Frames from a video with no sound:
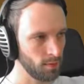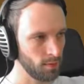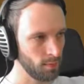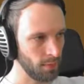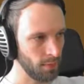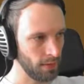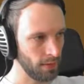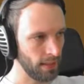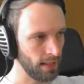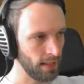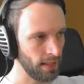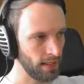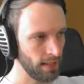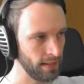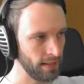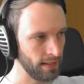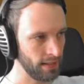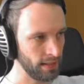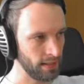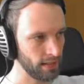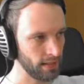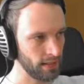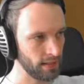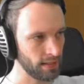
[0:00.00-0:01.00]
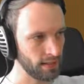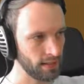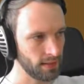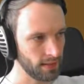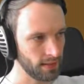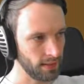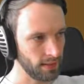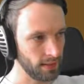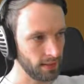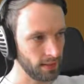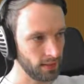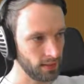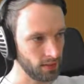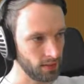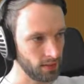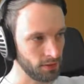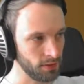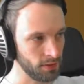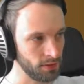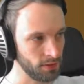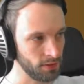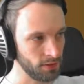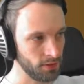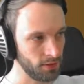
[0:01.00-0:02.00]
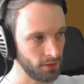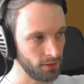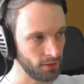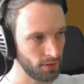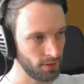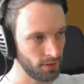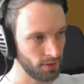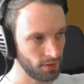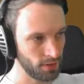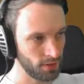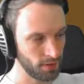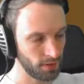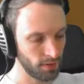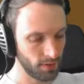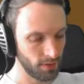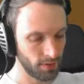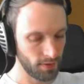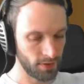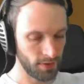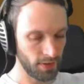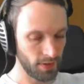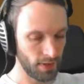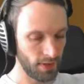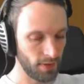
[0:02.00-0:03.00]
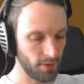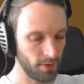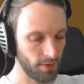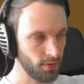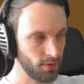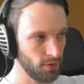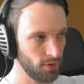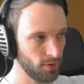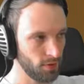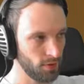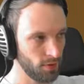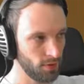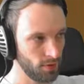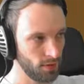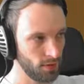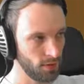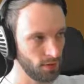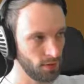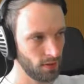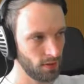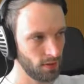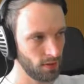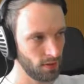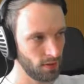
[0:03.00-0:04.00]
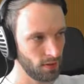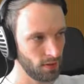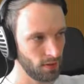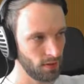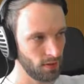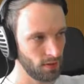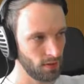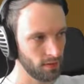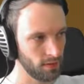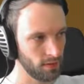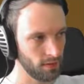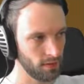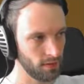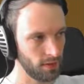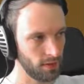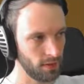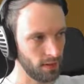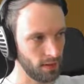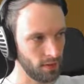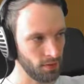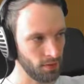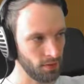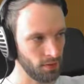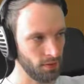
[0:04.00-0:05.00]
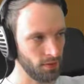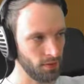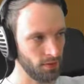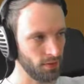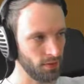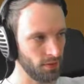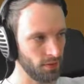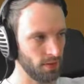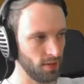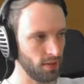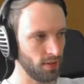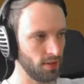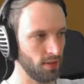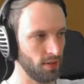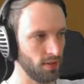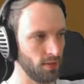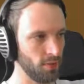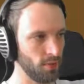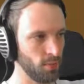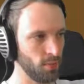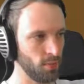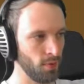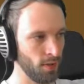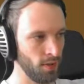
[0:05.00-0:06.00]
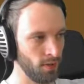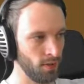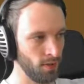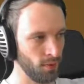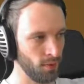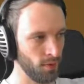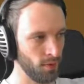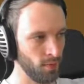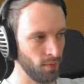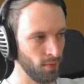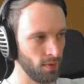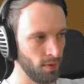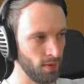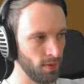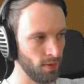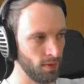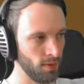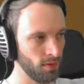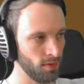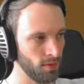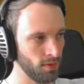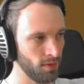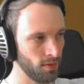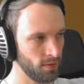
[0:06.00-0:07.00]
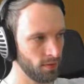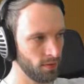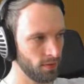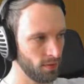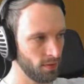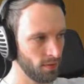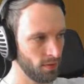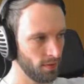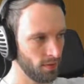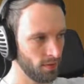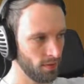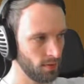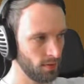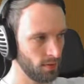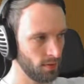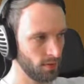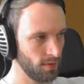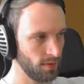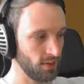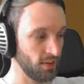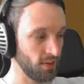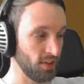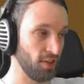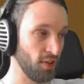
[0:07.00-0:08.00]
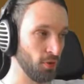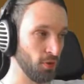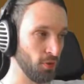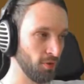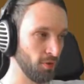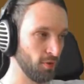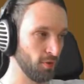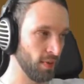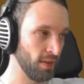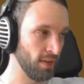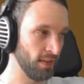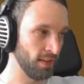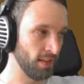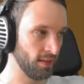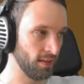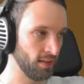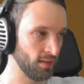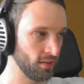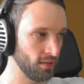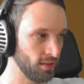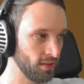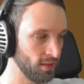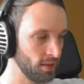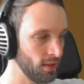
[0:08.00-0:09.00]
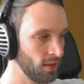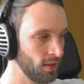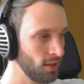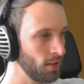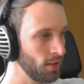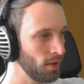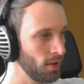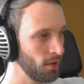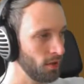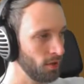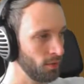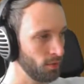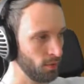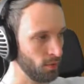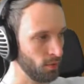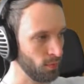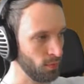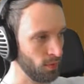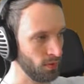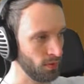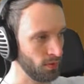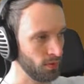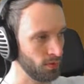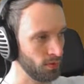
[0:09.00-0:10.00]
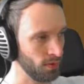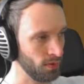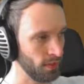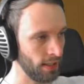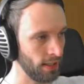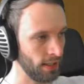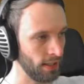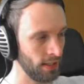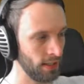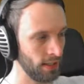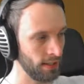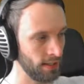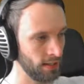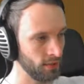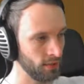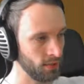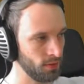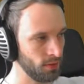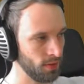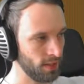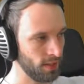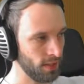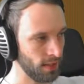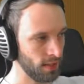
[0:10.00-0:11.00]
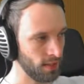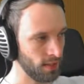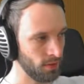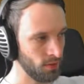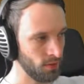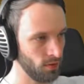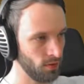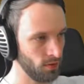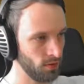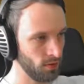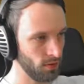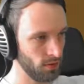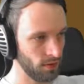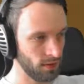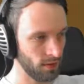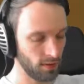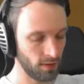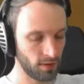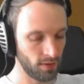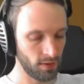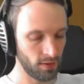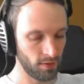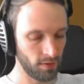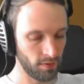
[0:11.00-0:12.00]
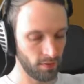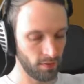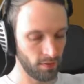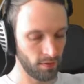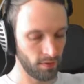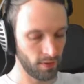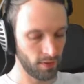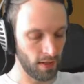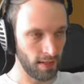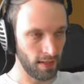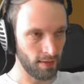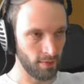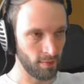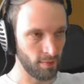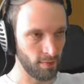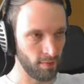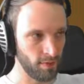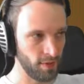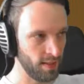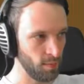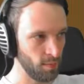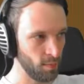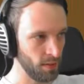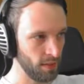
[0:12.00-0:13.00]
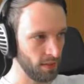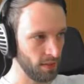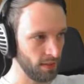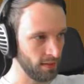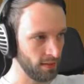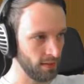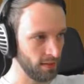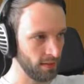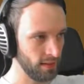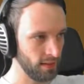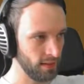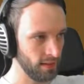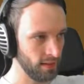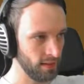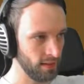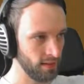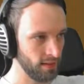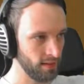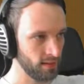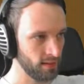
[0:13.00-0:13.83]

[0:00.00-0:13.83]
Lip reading: mechanics include sound. How does this work with walls? It's just a note for myself. With walls, include sound, visibility